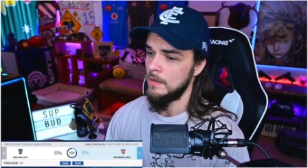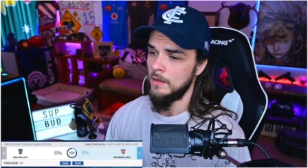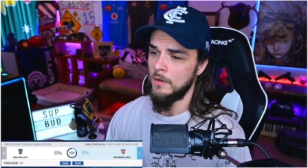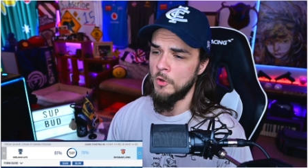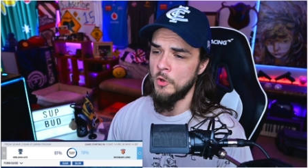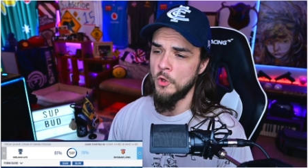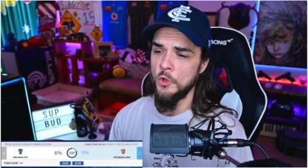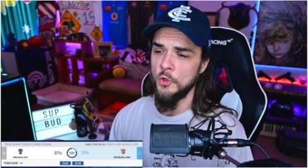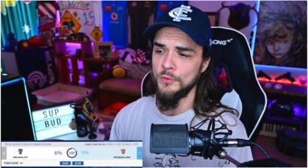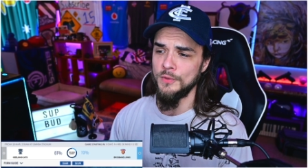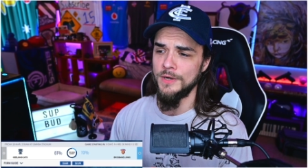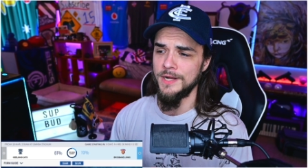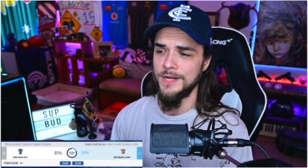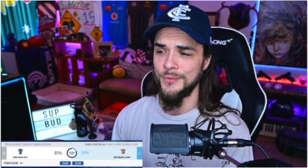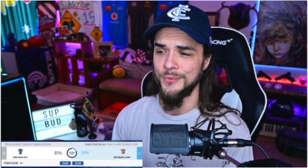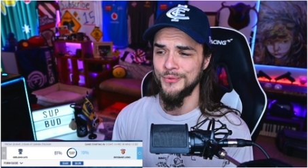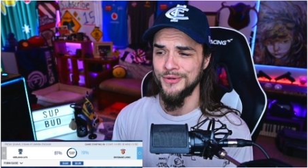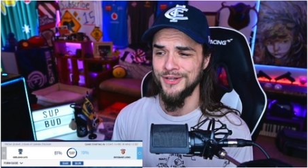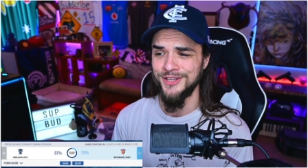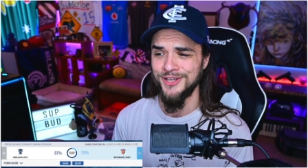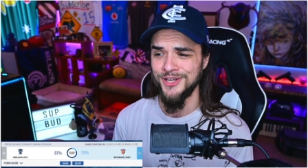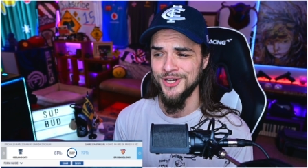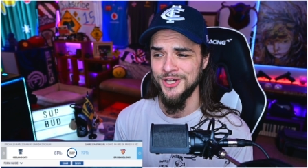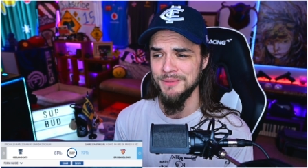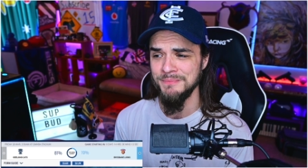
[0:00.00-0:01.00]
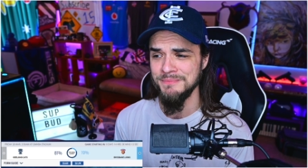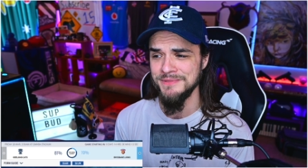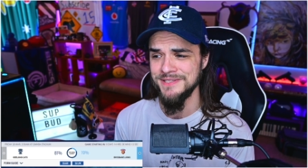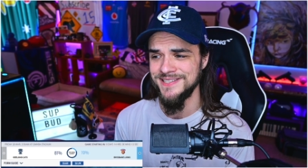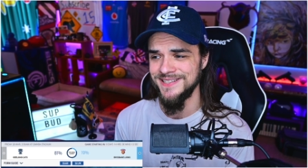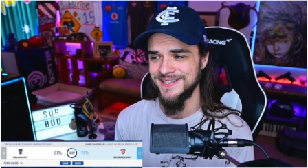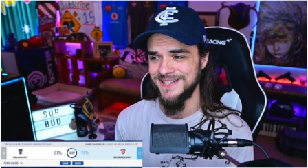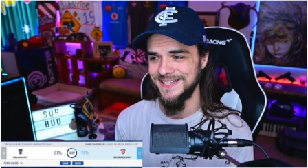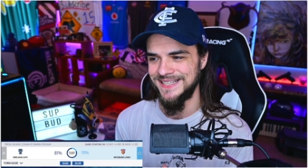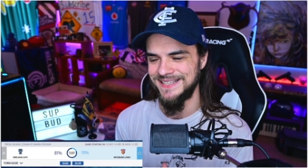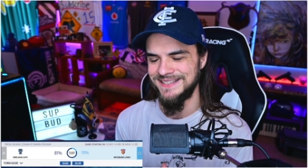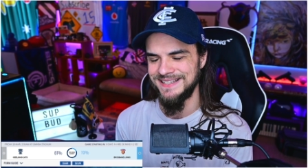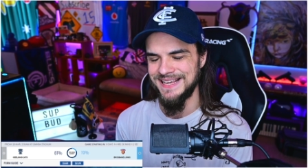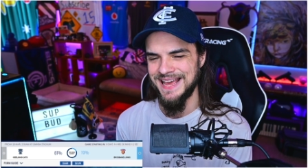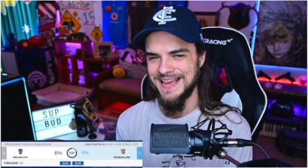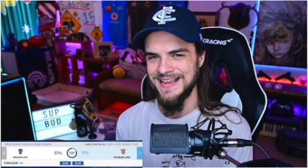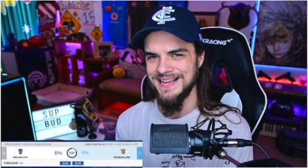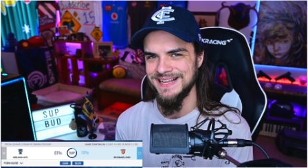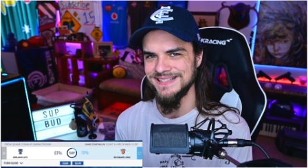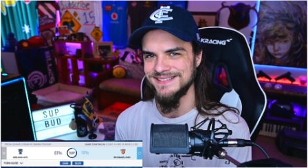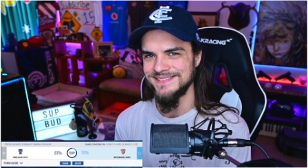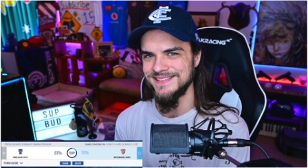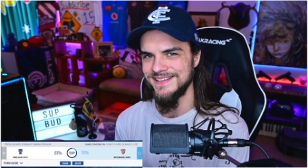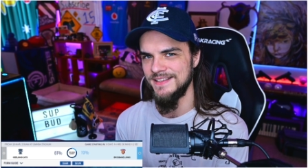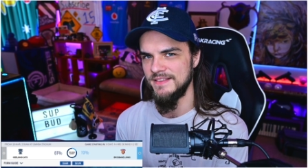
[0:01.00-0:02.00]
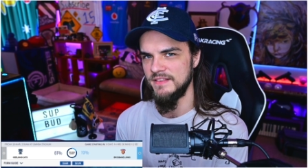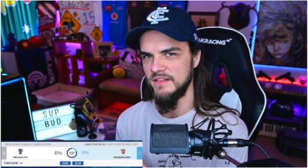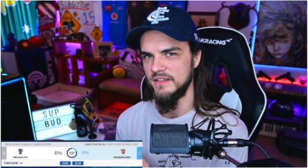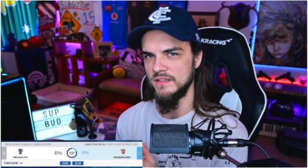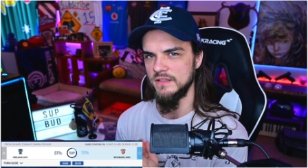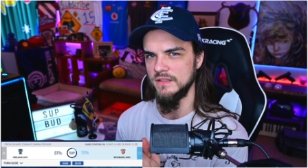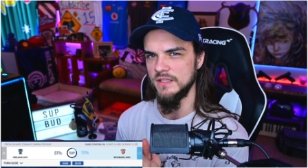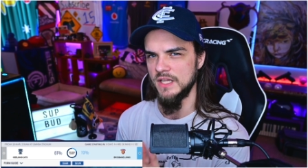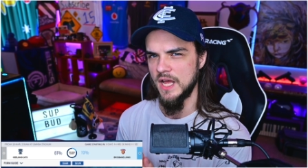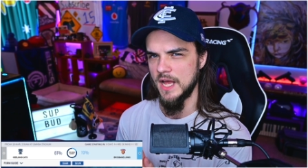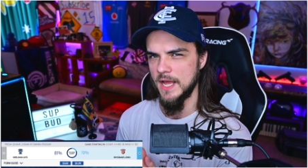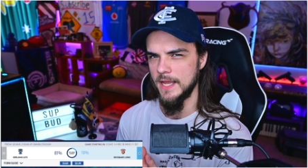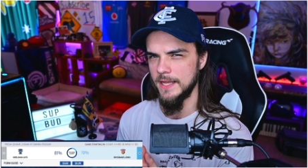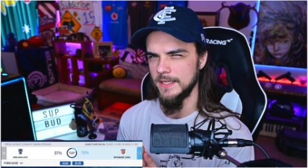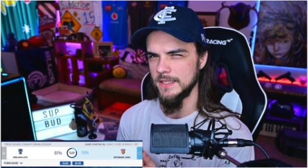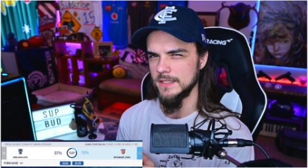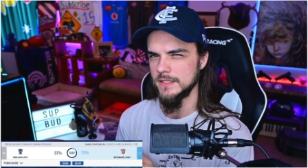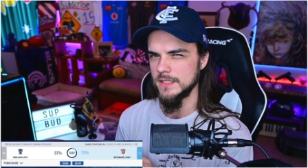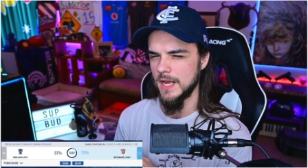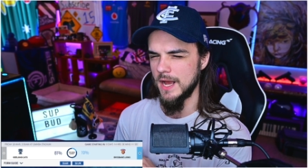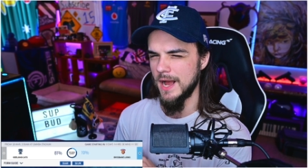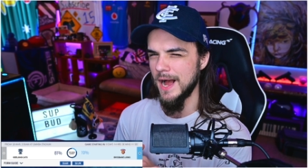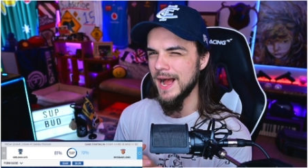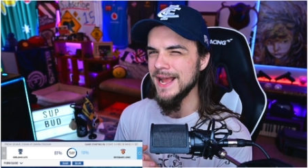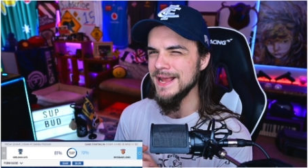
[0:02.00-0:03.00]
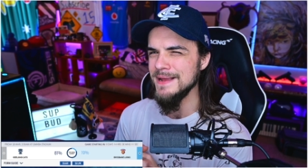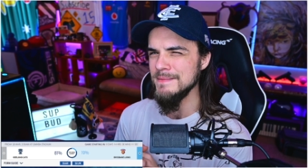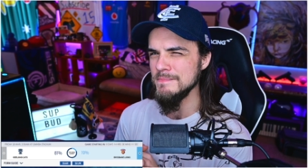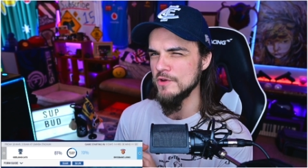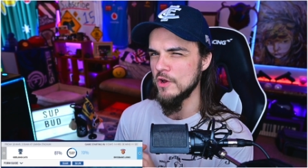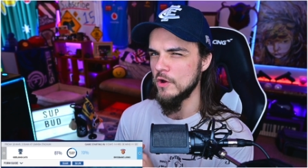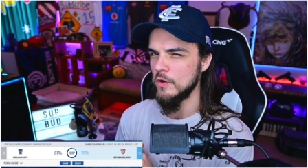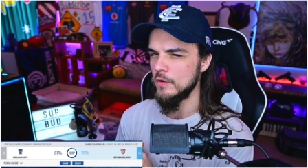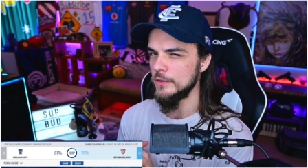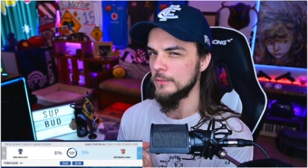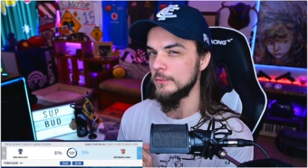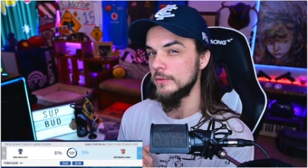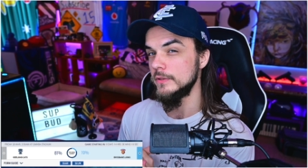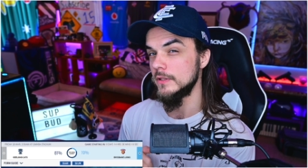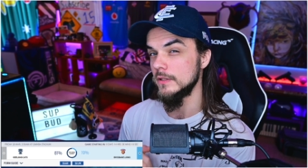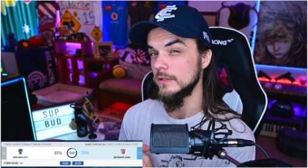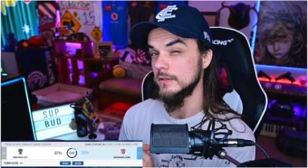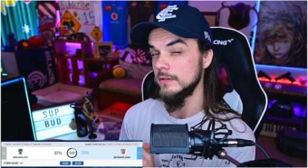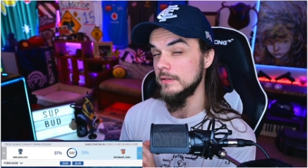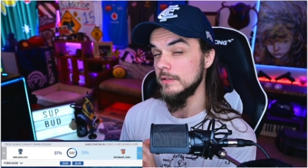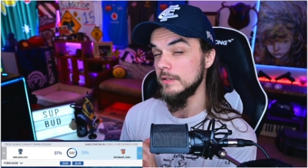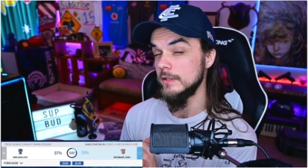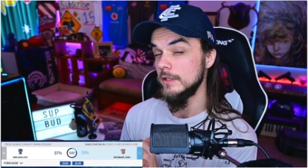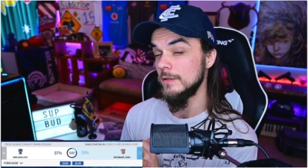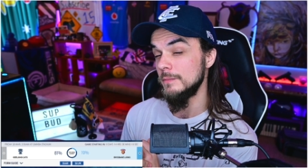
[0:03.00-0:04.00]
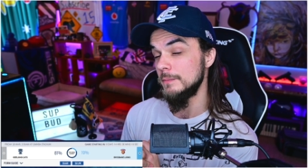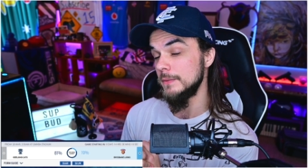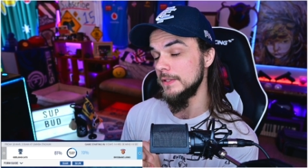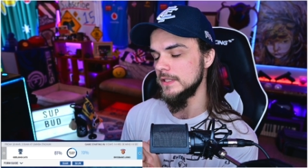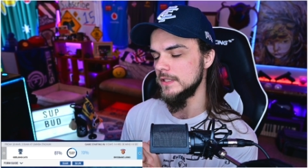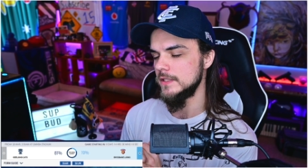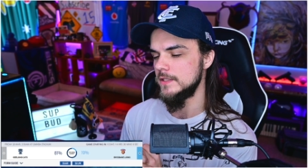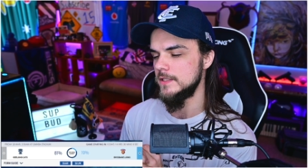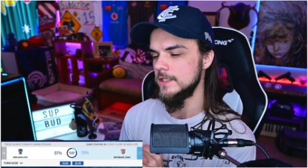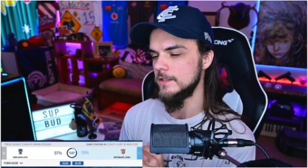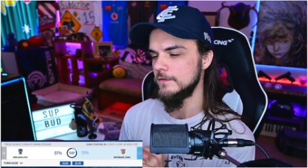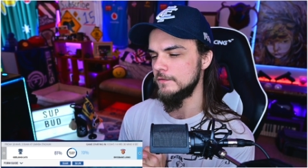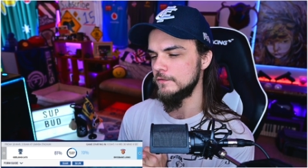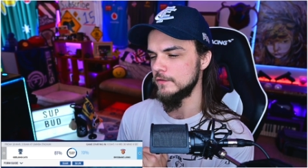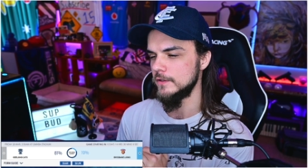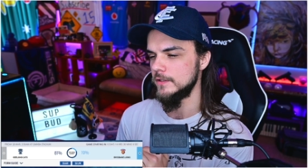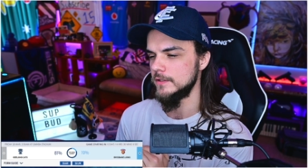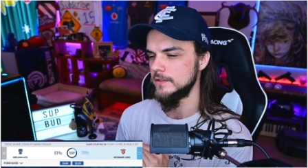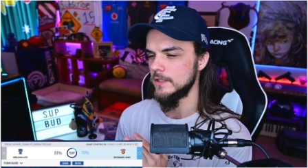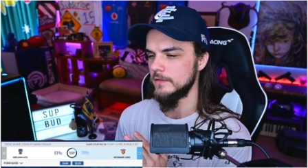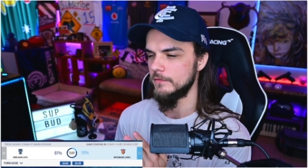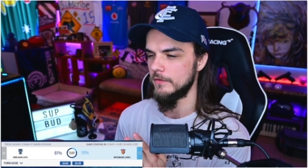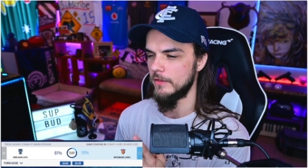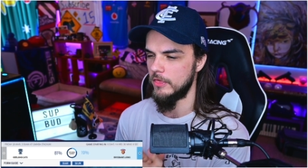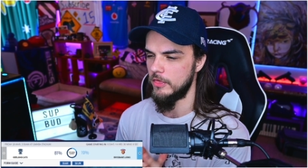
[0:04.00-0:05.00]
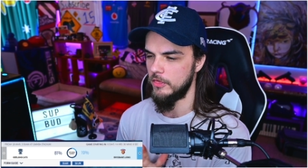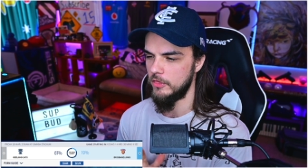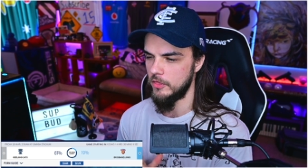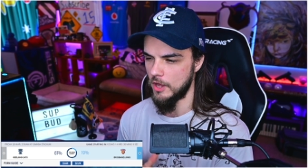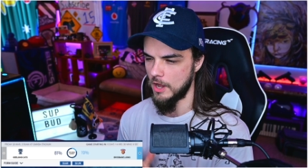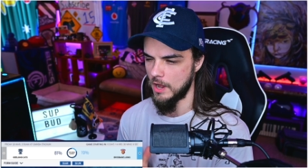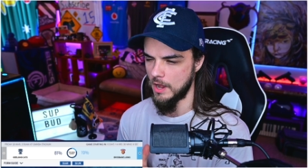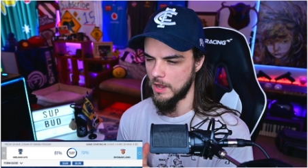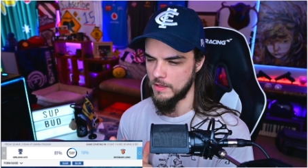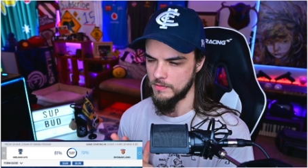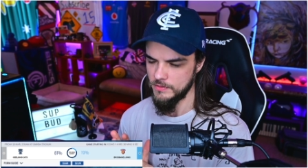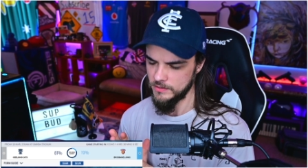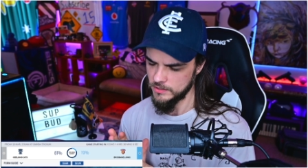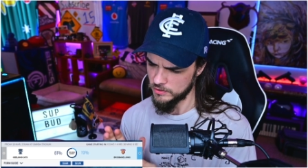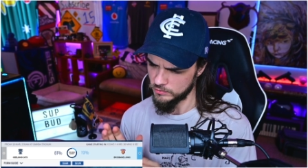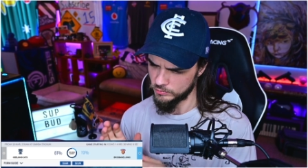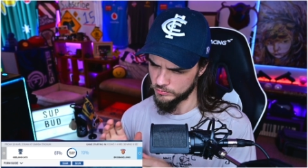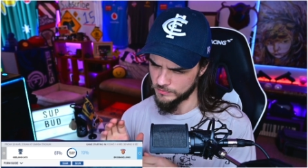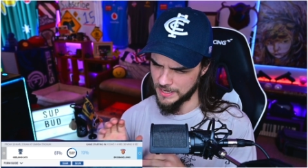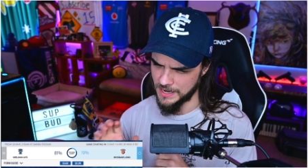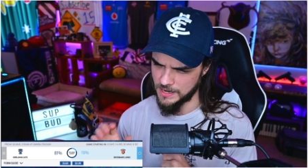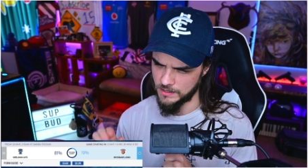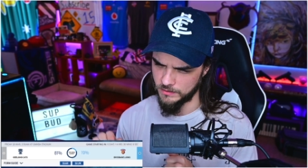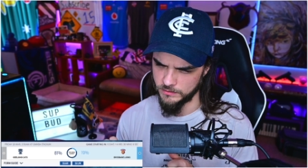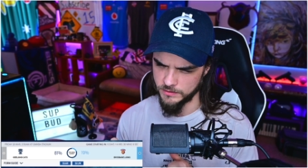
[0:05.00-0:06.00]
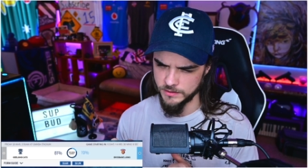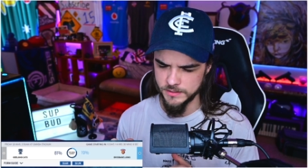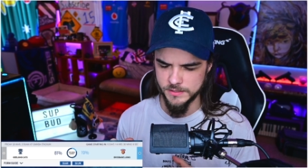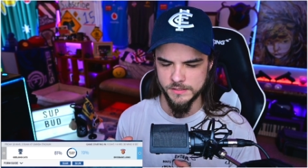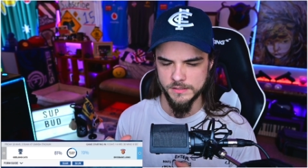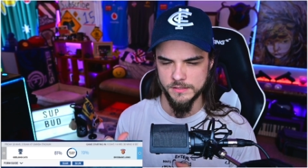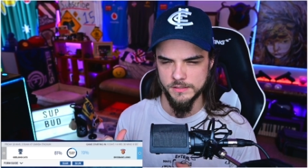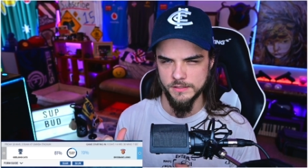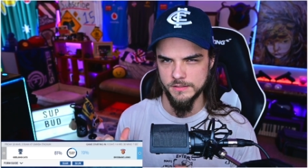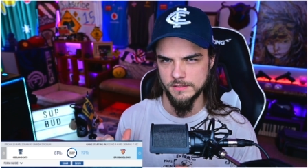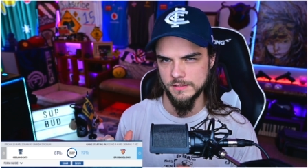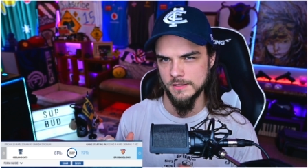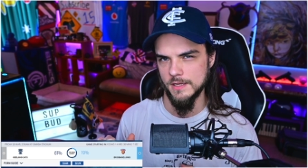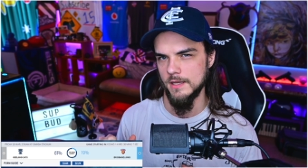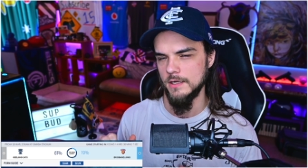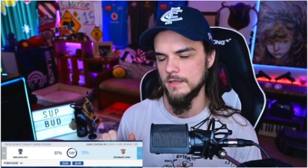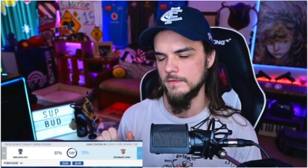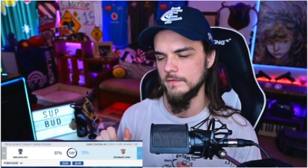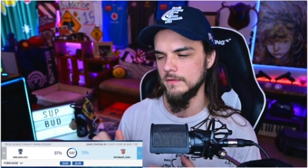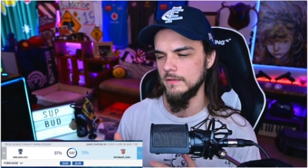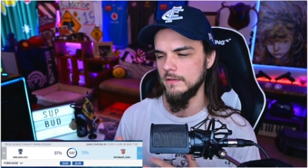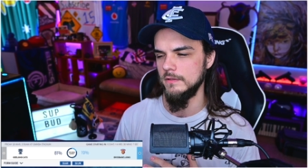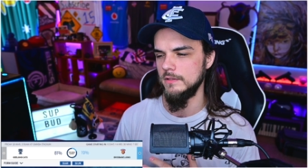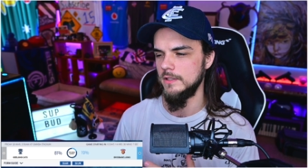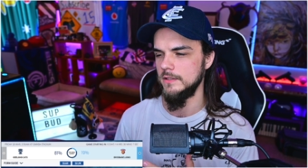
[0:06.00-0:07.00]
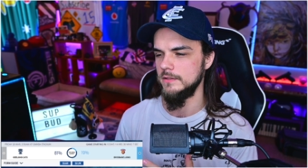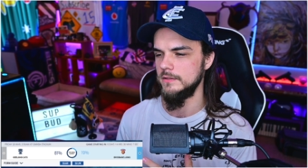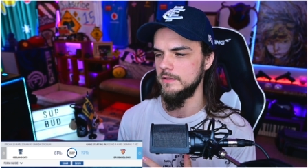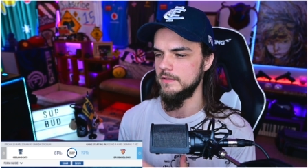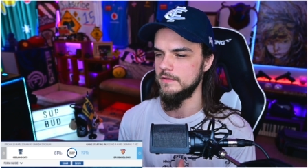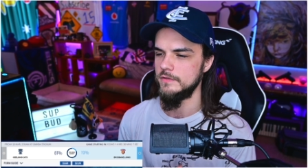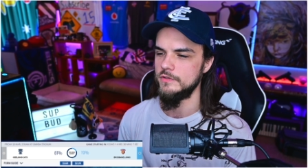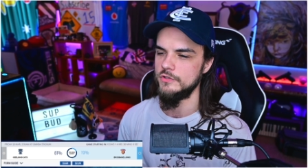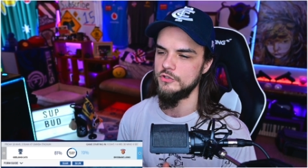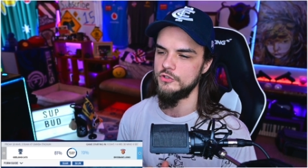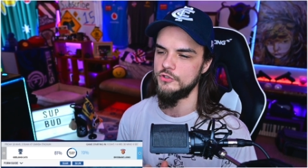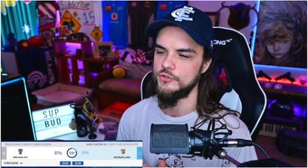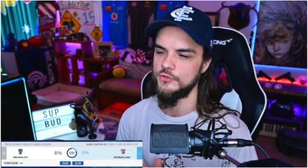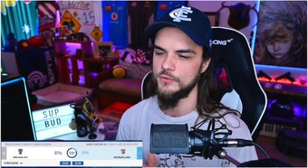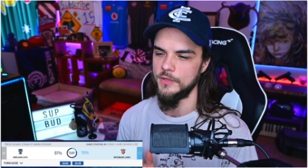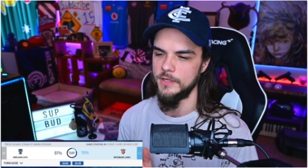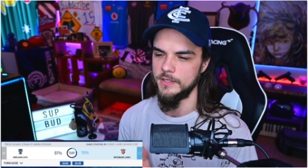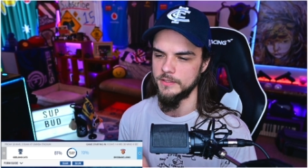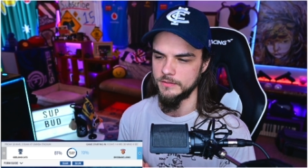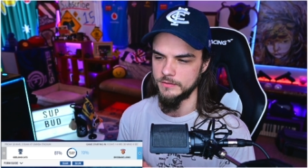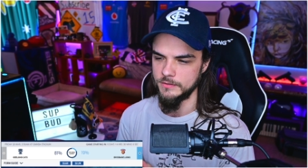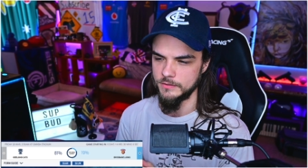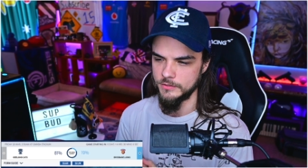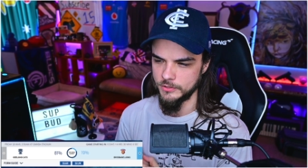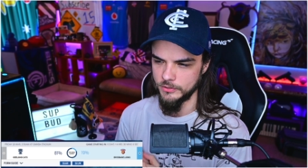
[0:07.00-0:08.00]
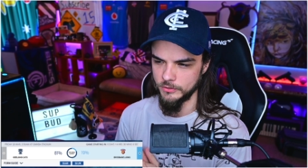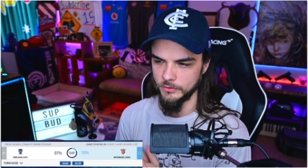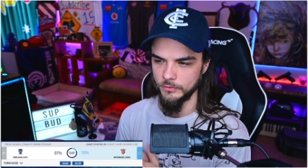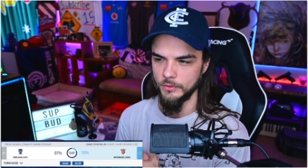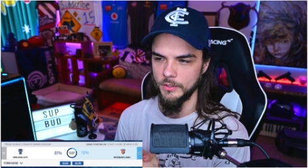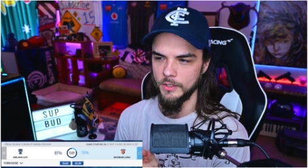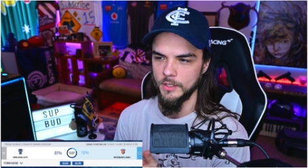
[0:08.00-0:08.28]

All right, when it comes to the Cats and the Lions, I'm going with a little bit different of a thought. And this round is, is kind of along this trend too.